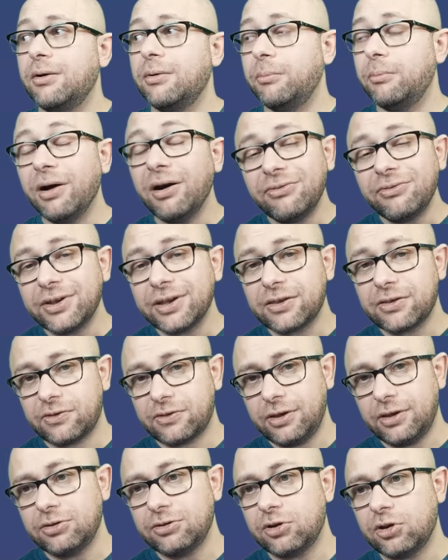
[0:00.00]
Buff
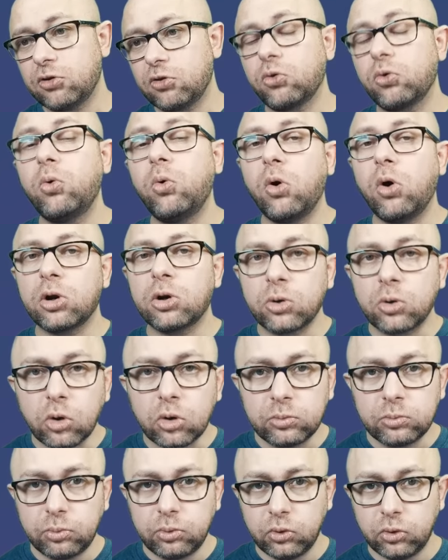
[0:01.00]
extenders who are
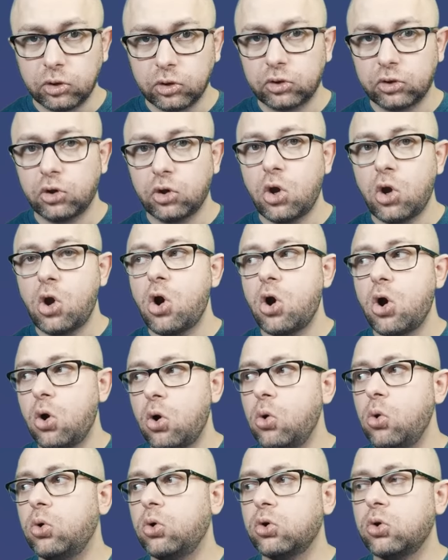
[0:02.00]
not booked
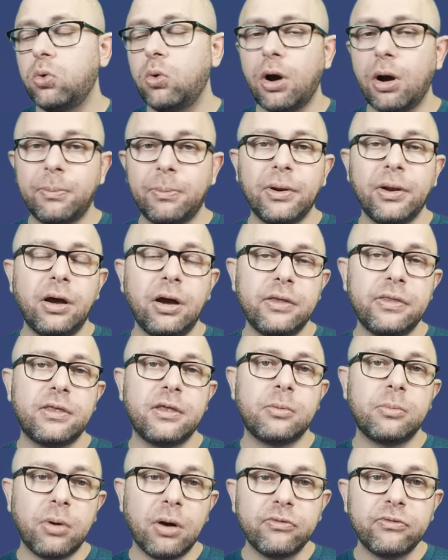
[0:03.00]
or who apply
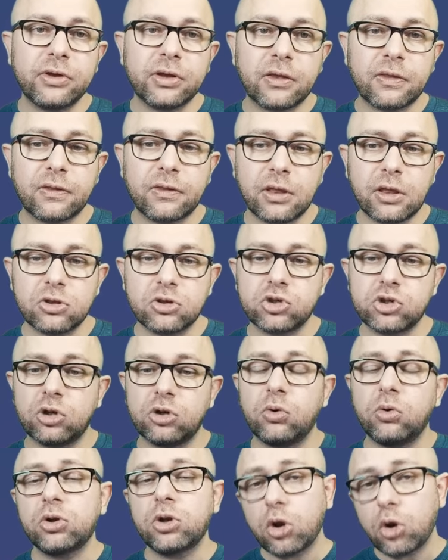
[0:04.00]
their buff
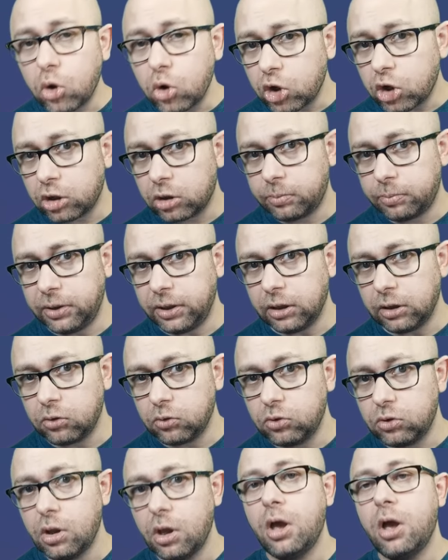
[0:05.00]
extension on a longer
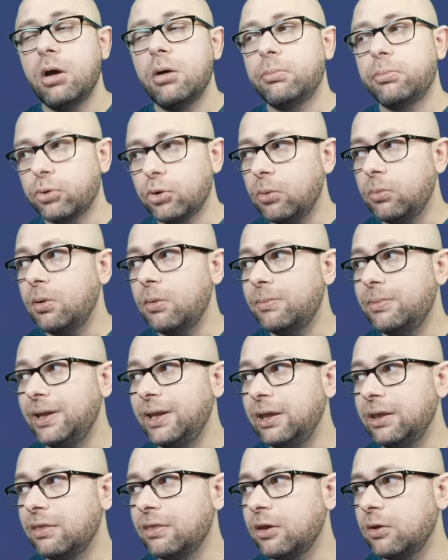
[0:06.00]
period,
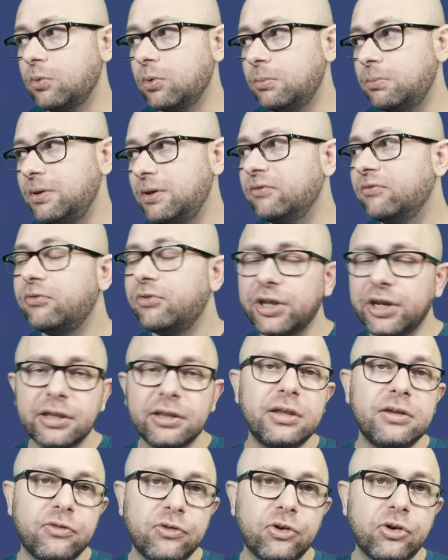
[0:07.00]
probably they will be very
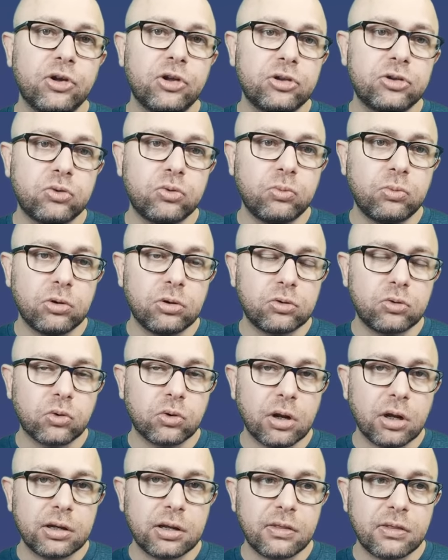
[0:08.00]
difficult to
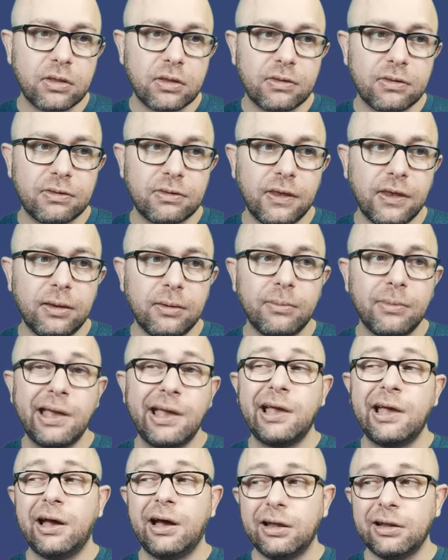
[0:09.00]
run in this team
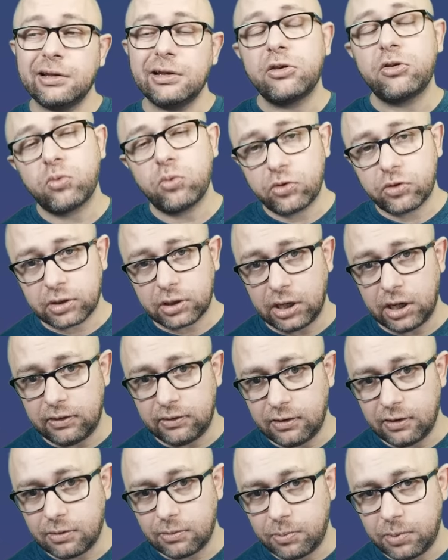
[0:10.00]
unless with
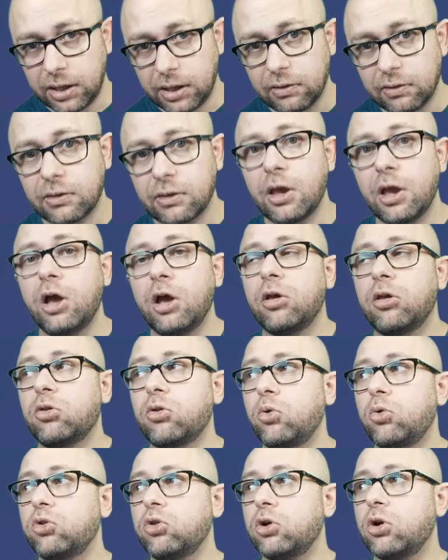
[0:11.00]
crazy speeds.
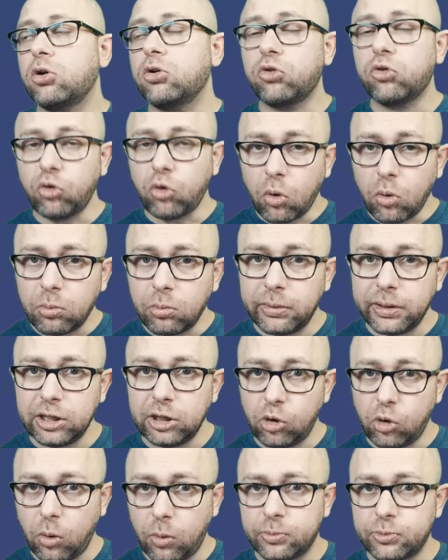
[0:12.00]
So there are so
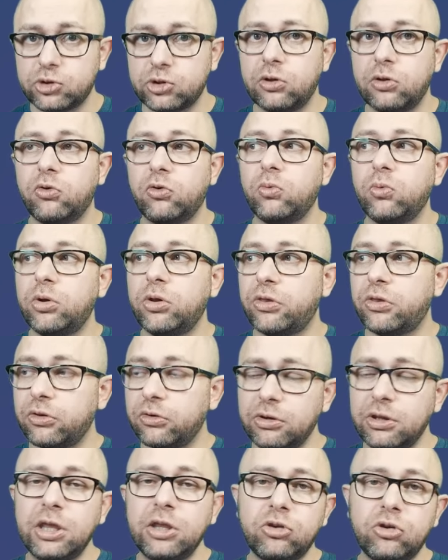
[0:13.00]
many options with
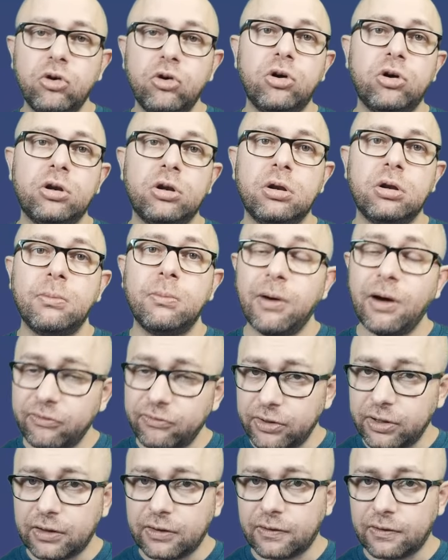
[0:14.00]
3-turn
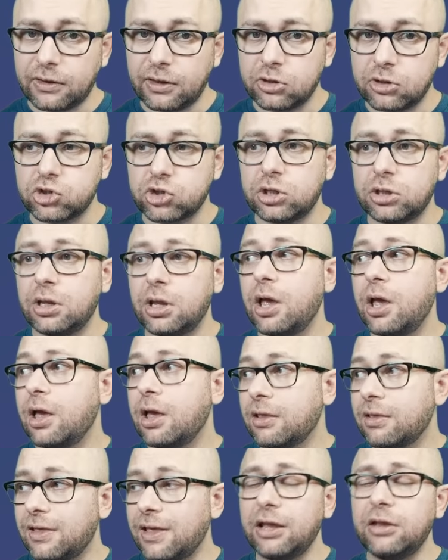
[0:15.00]
buff extension
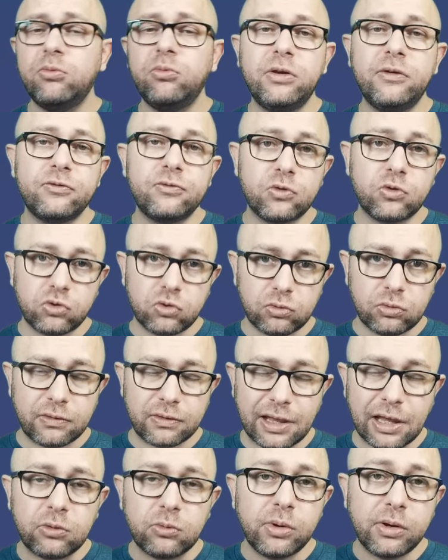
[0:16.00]
that
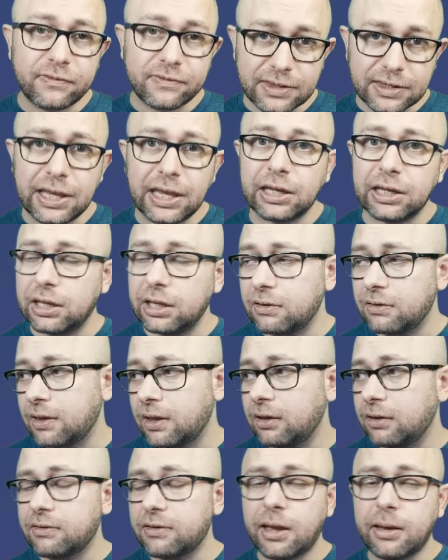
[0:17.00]
we've seen in
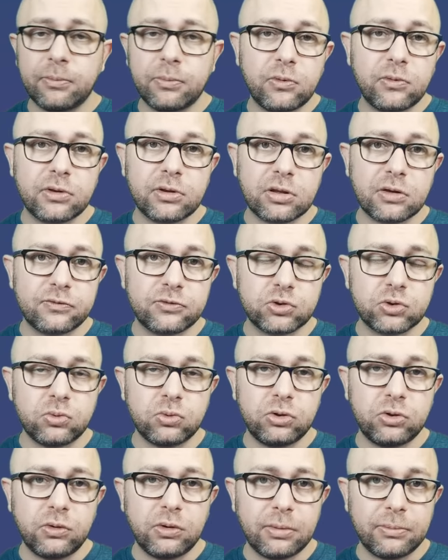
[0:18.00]
the examples that I've
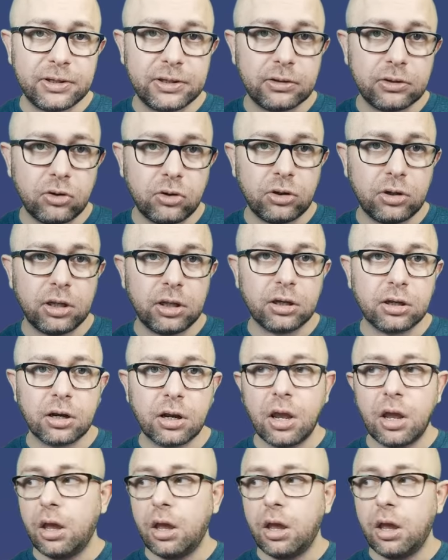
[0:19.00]
shown you a bit earlier.